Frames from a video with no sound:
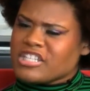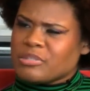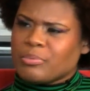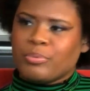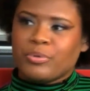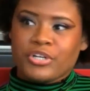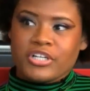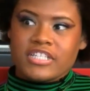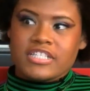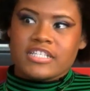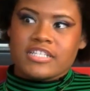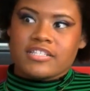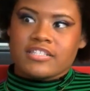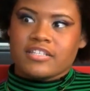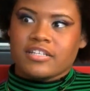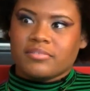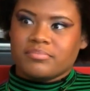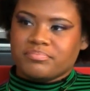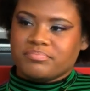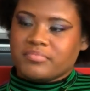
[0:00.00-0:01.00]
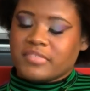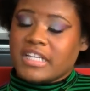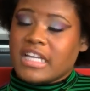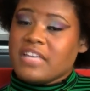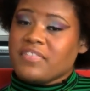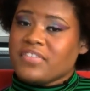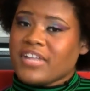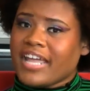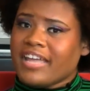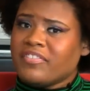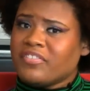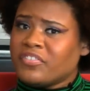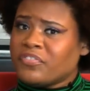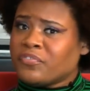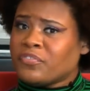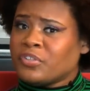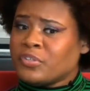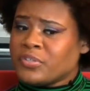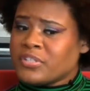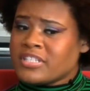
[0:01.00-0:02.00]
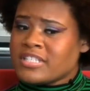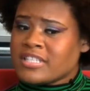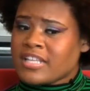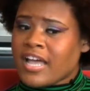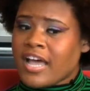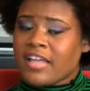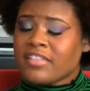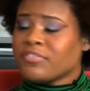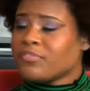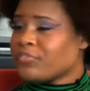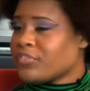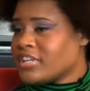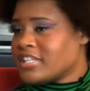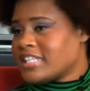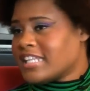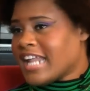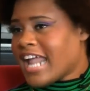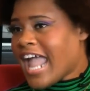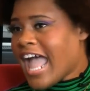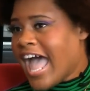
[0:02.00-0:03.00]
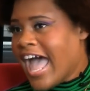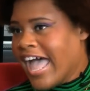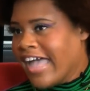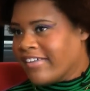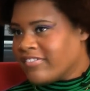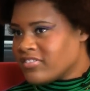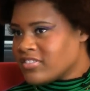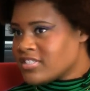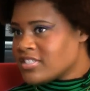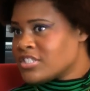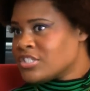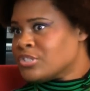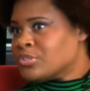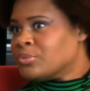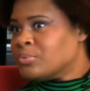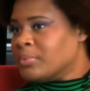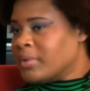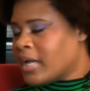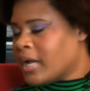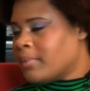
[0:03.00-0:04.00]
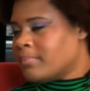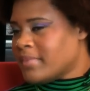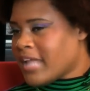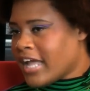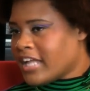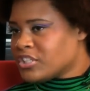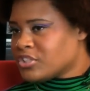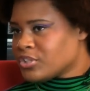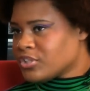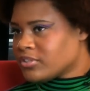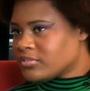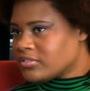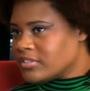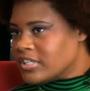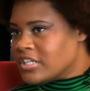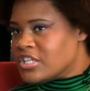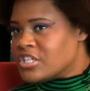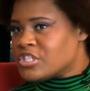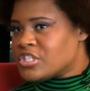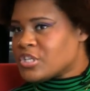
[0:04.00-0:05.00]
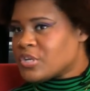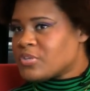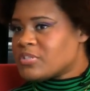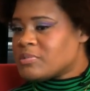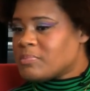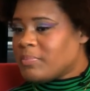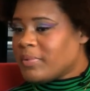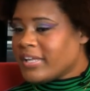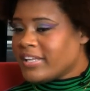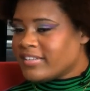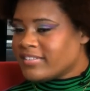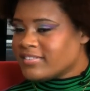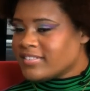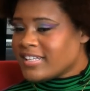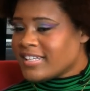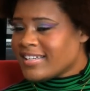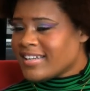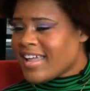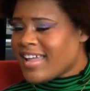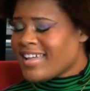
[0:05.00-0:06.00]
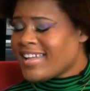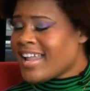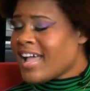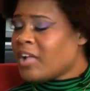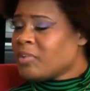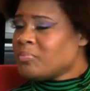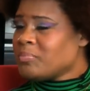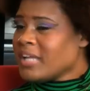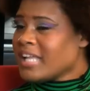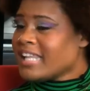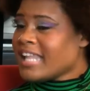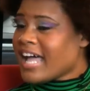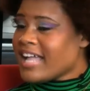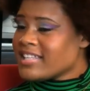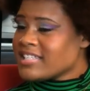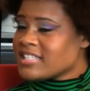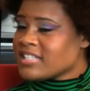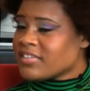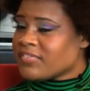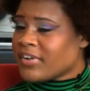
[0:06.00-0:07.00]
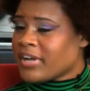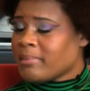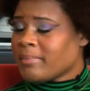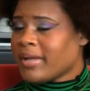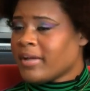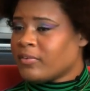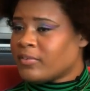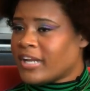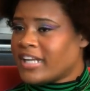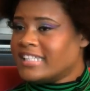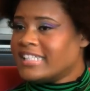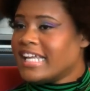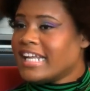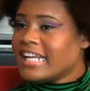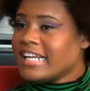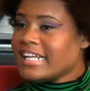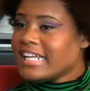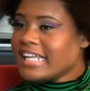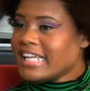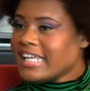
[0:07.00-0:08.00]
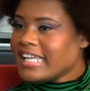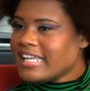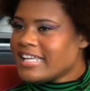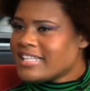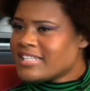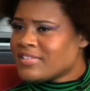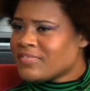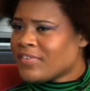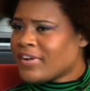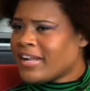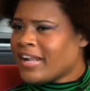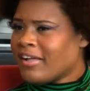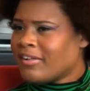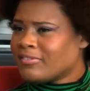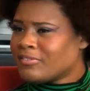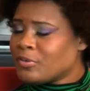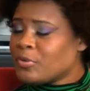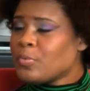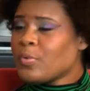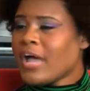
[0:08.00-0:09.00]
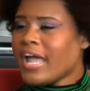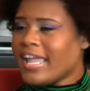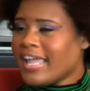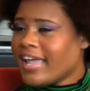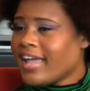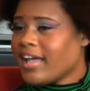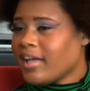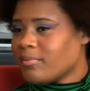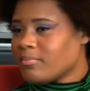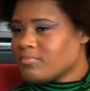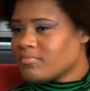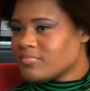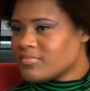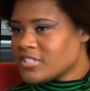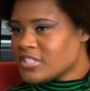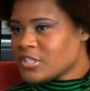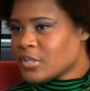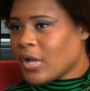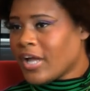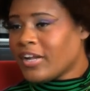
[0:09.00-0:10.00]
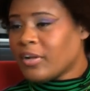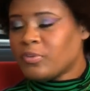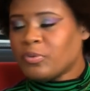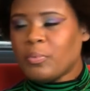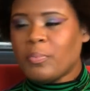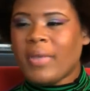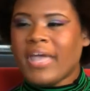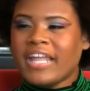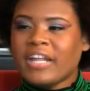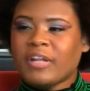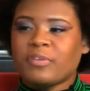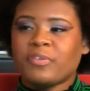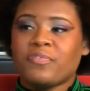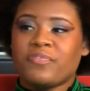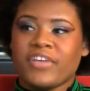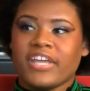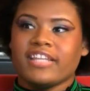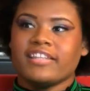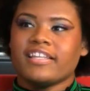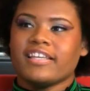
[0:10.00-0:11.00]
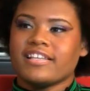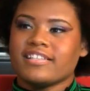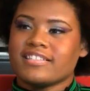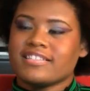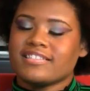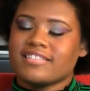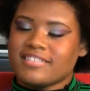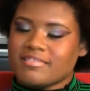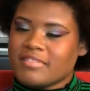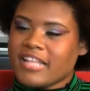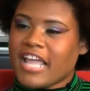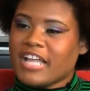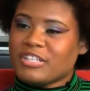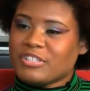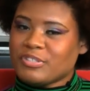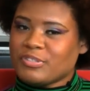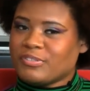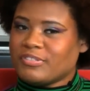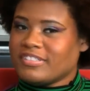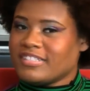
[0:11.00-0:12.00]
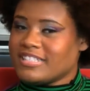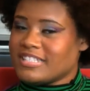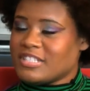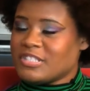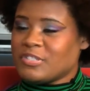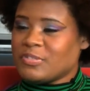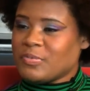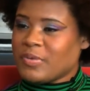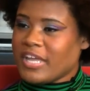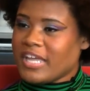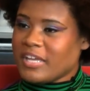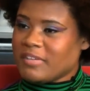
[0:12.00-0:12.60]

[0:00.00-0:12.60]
a support system, and I even influenced other friends that I had to become natural. So it helped me a lot to find my own identity, to find out who I am. So I don't depend on fake things. Natural, and this is who I